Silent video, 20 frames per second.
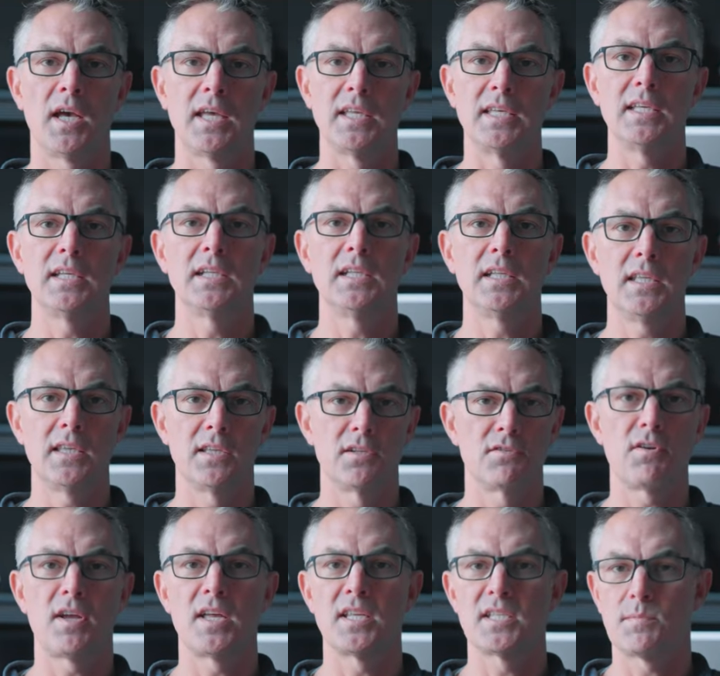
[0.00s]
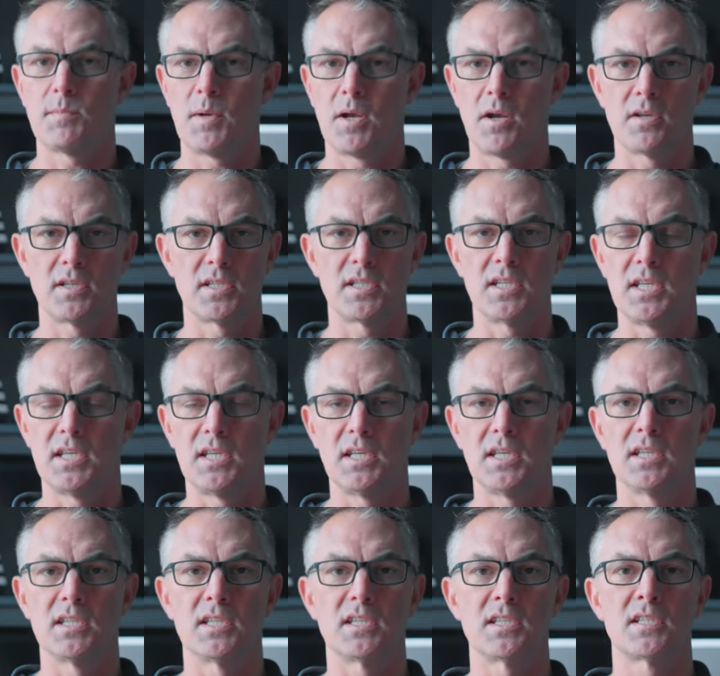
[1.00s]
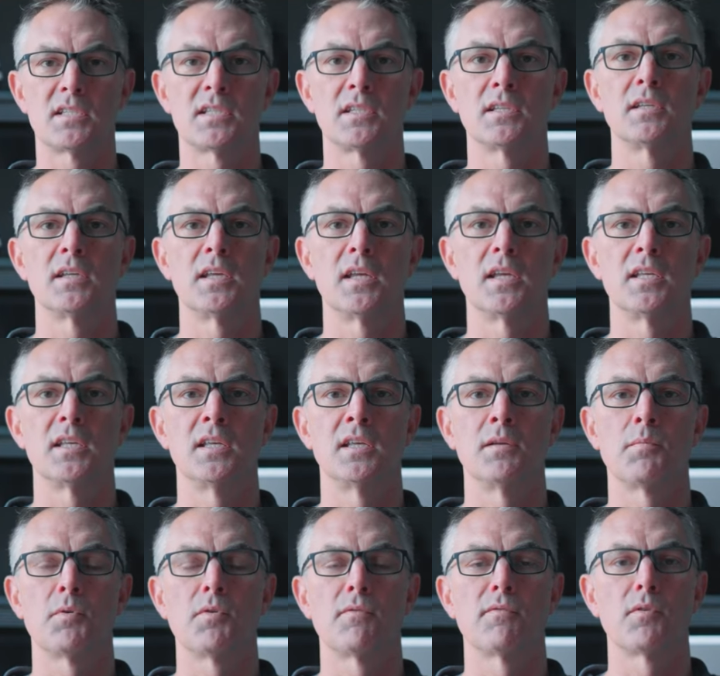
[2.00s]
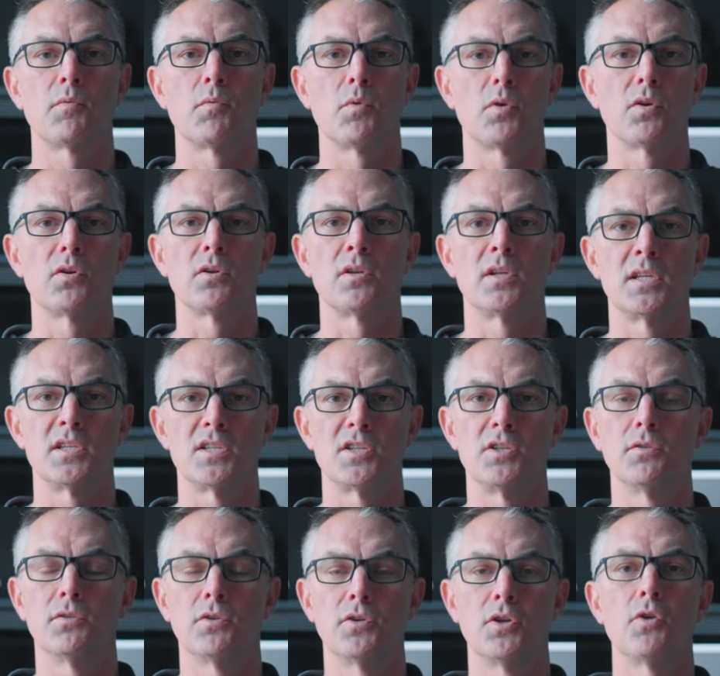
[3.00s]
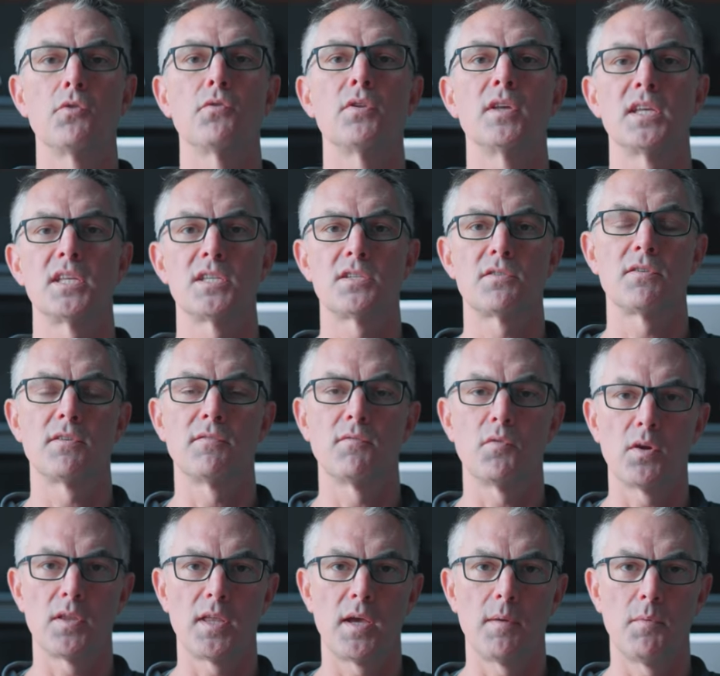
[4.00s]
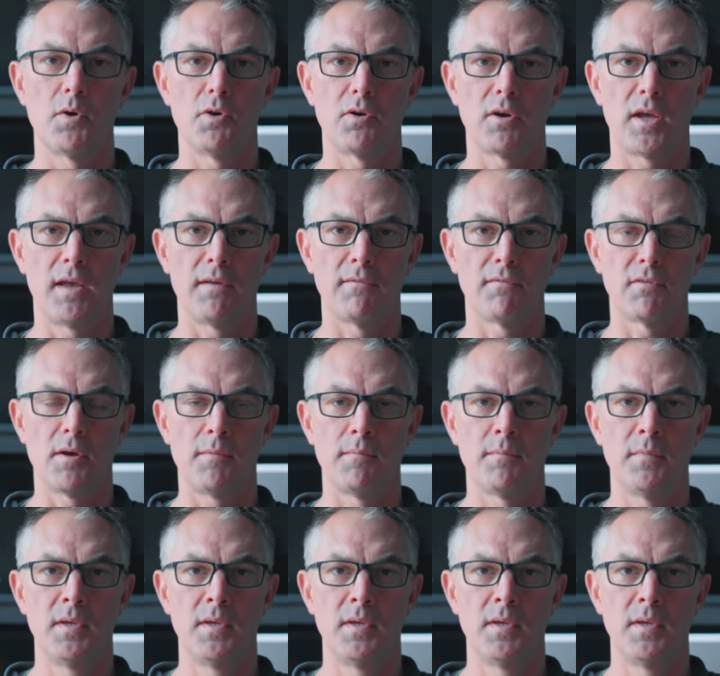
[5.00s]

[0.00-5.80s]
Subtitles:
Ideally, the transparency is, in a perfect world, is you'll know the history of where that boat came from.